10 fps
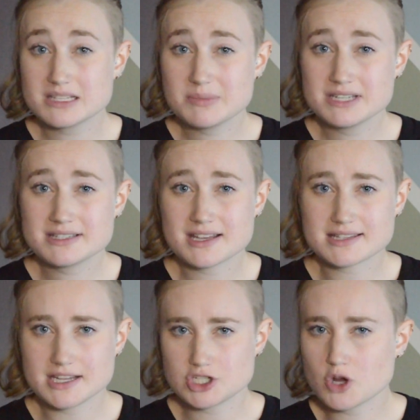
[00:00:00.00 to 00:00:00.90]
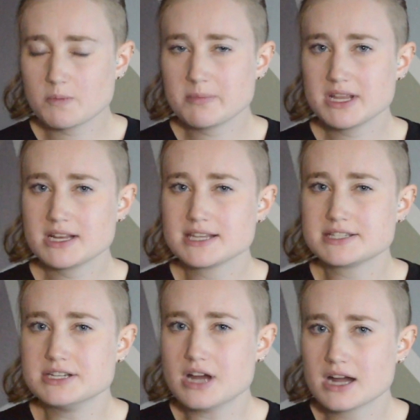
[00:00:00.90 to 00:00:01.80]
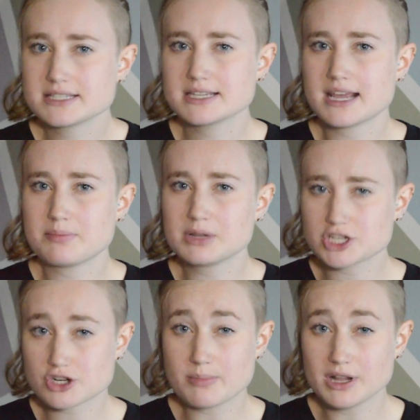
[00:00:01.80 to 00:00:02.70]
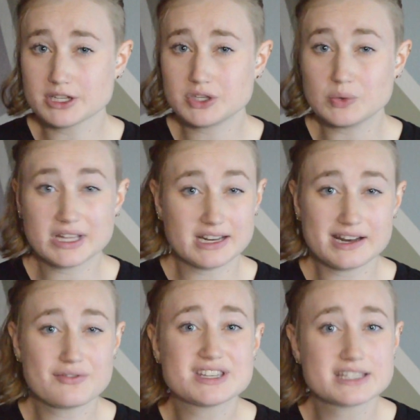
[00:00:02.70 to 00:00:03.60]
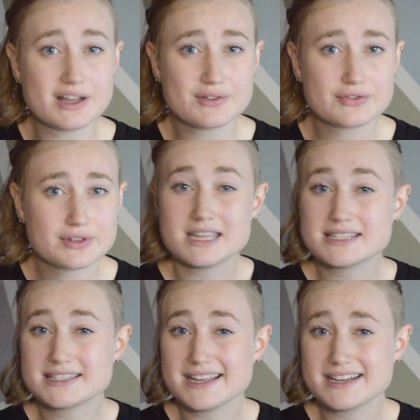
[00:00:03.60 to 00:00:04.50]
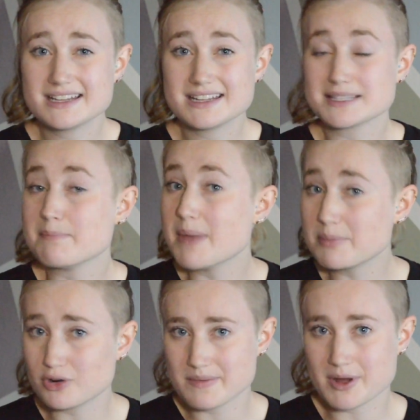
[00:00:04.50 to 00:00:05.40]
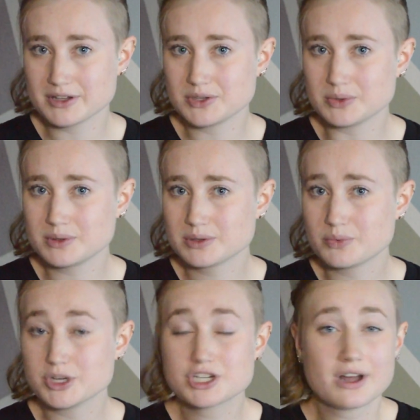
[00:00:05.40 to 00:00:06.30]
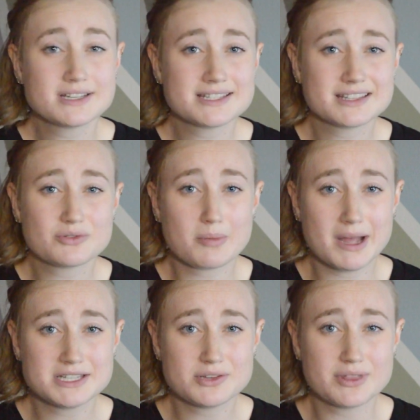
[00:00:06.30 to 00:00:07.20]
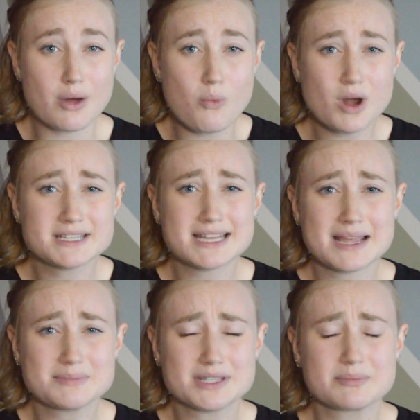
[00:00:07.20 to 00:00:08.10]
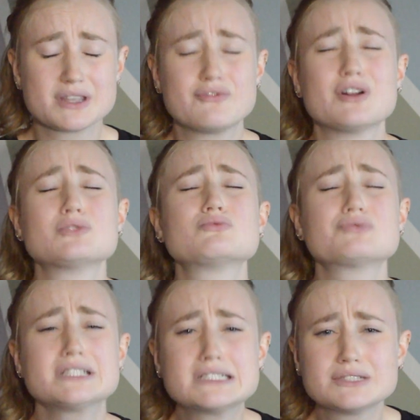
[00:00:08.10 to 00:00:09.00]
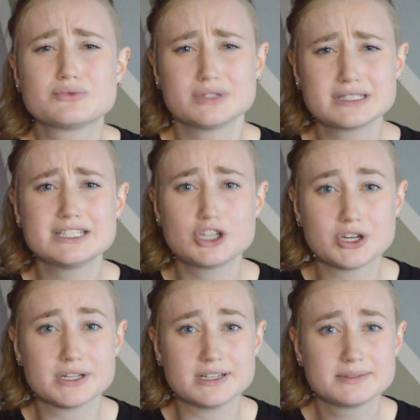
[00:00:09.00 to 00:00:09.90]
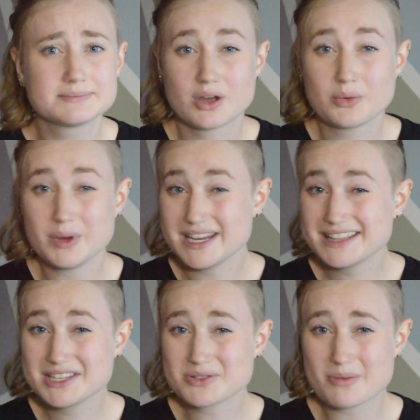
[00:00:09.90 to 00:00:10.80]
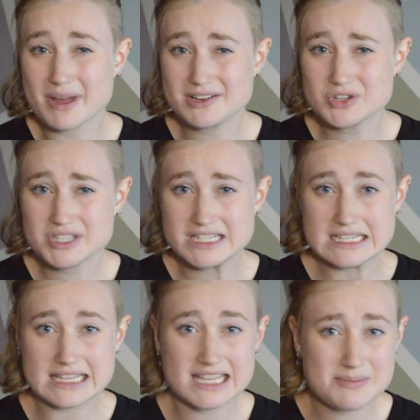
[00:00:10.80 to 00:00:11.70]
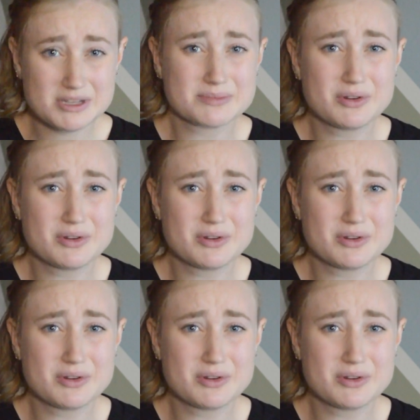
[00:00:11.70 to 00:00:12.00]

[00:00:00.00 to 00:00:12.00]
means is that dopamine is not a pleasure molecule in and of itself. Instead, it's a memory molecule, which constantly reminds you that one time something felt really, really good. We need these reminders to keep us